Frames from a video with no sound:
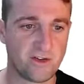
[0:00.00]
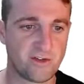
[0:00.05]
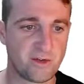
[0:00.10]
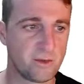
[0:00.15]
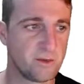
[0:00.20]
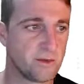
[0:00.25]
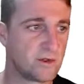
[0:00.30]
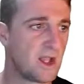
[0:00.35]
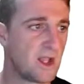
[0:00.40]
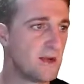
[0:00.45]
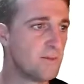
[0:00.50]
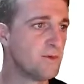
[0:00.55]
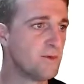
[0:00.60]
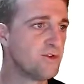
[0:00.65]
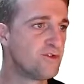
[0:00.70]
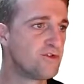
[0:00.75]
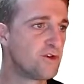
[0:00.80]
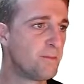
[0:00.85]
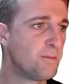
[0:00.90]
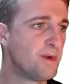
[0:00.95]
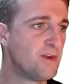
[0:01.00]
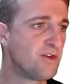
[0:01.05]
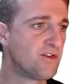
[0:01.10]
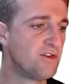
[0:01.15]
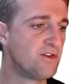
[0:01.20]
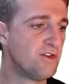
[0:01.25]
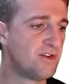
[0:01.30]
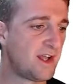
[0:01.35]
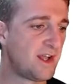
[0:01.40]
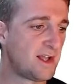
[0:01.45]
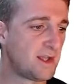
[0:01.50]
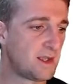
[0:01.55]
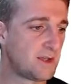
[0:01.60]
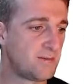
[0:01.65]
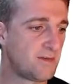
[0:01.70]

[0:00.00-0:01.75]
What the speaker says: So again, we'll drop into a daily,